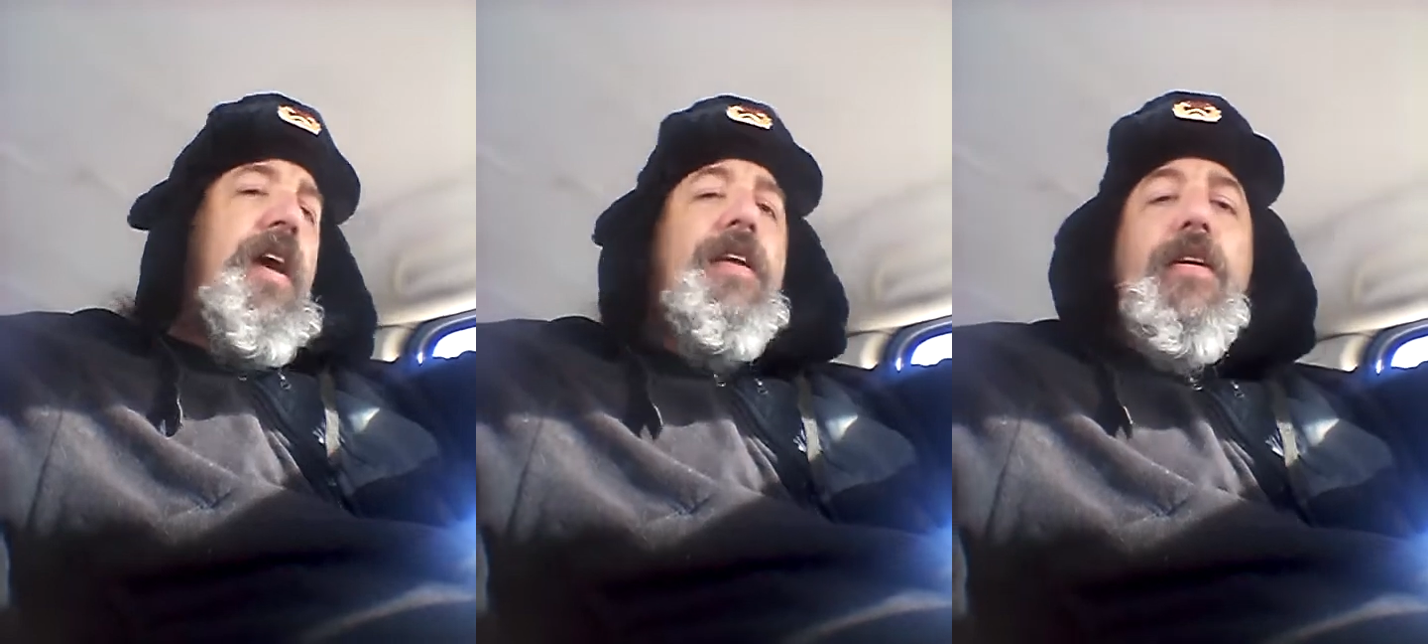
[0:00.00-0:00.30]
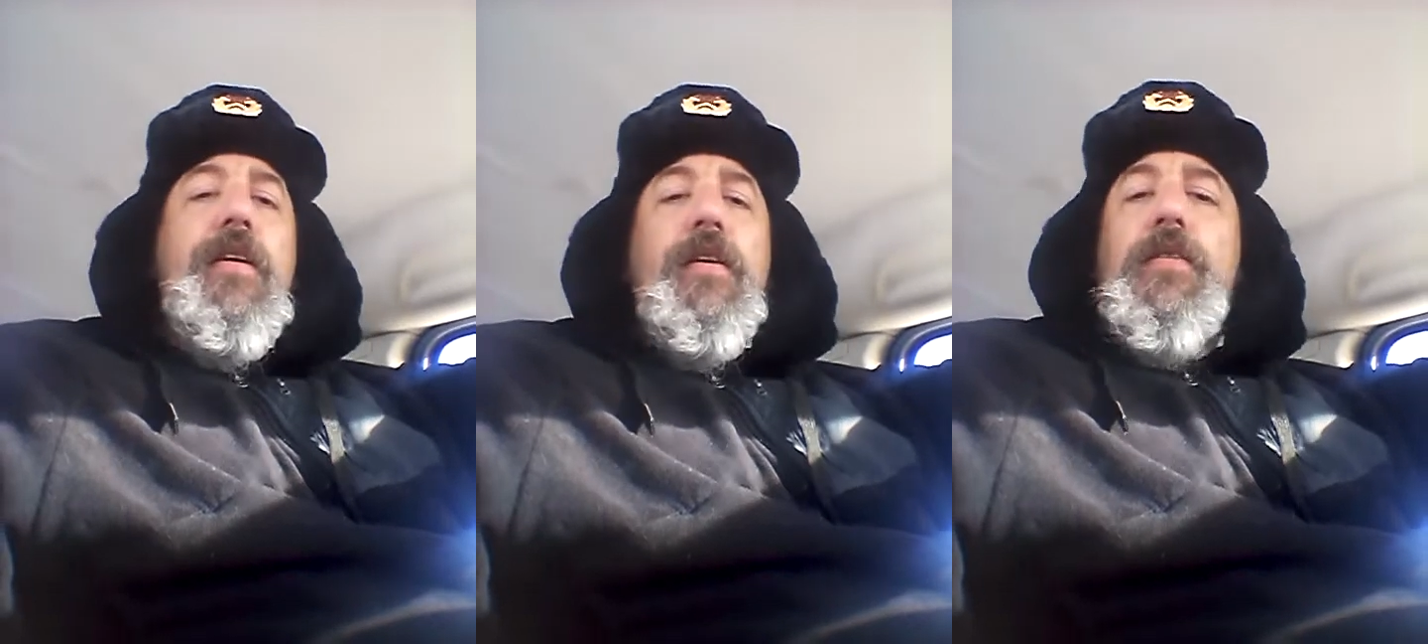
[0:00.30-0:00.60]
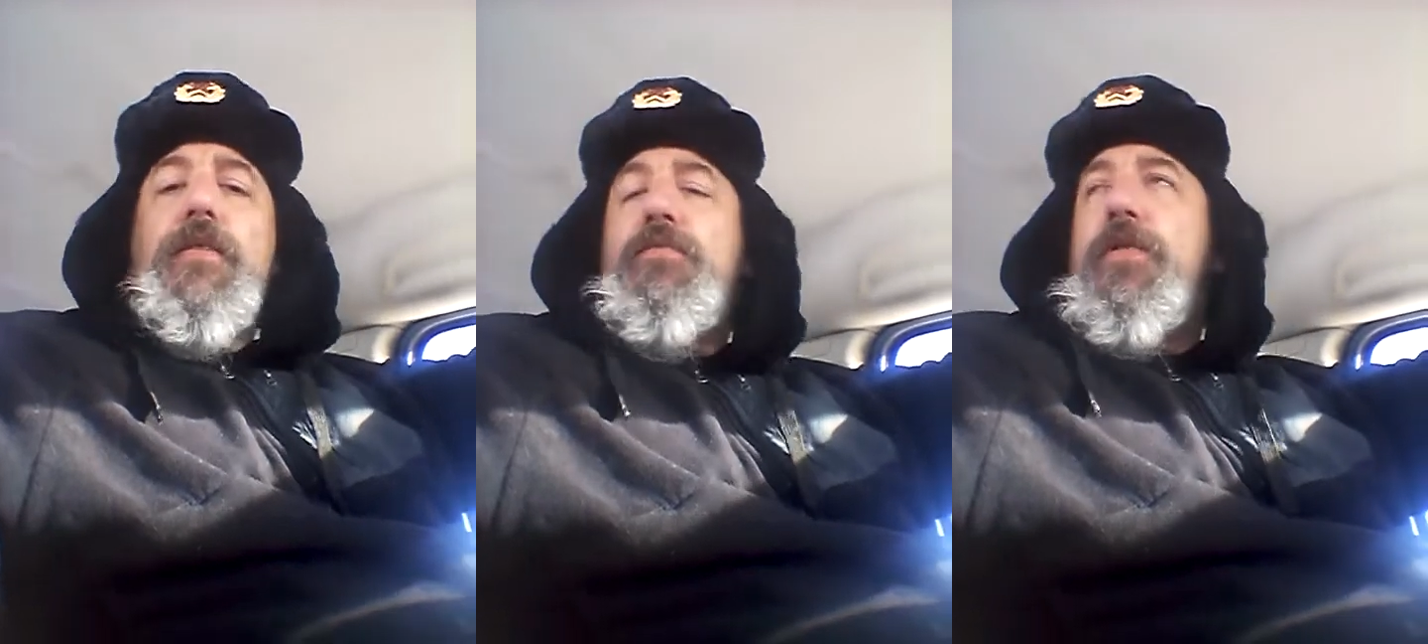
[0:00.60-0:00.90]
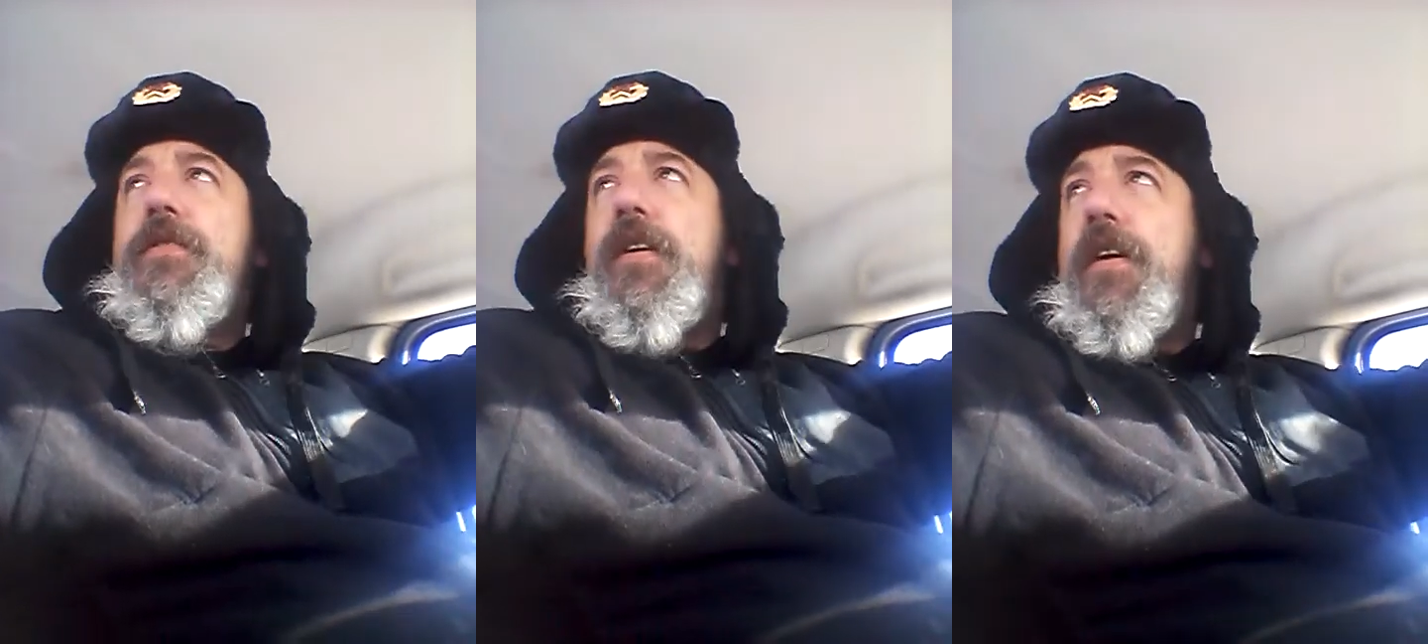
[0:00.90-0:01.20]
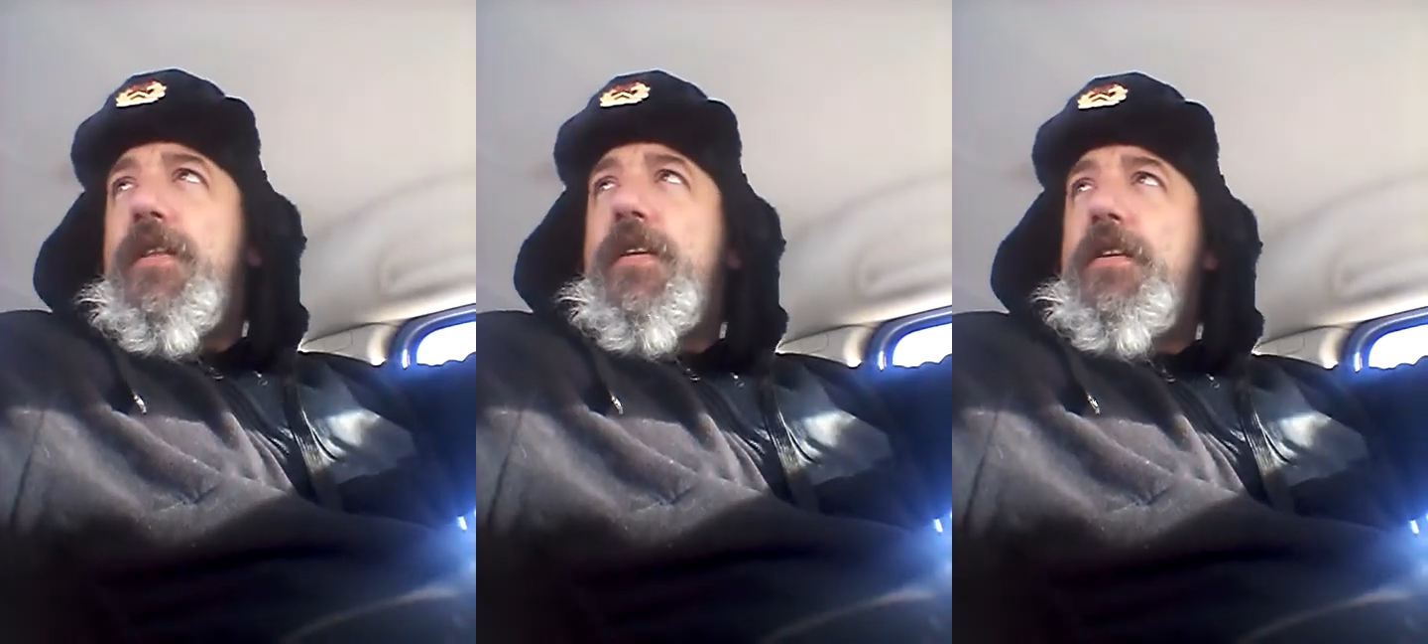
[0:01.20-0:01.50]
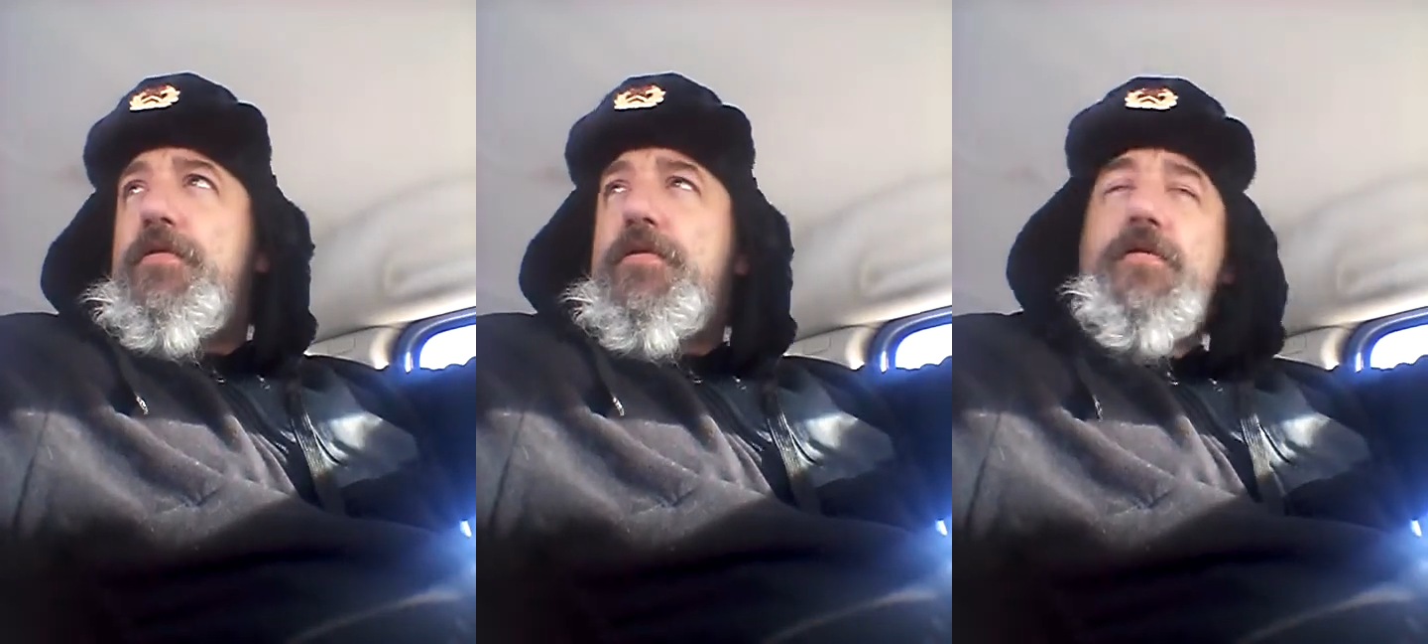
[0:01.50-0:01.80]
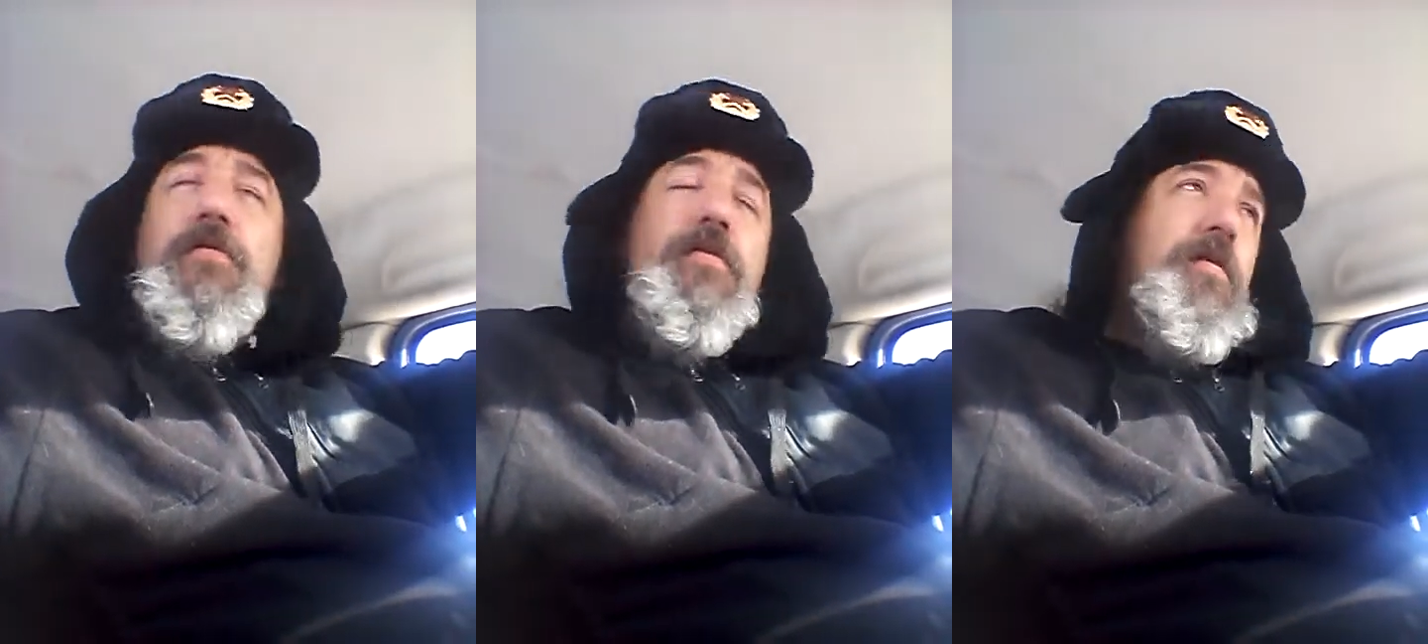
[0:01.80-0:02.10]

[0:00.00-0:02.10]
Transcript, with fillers: 10 years once I finish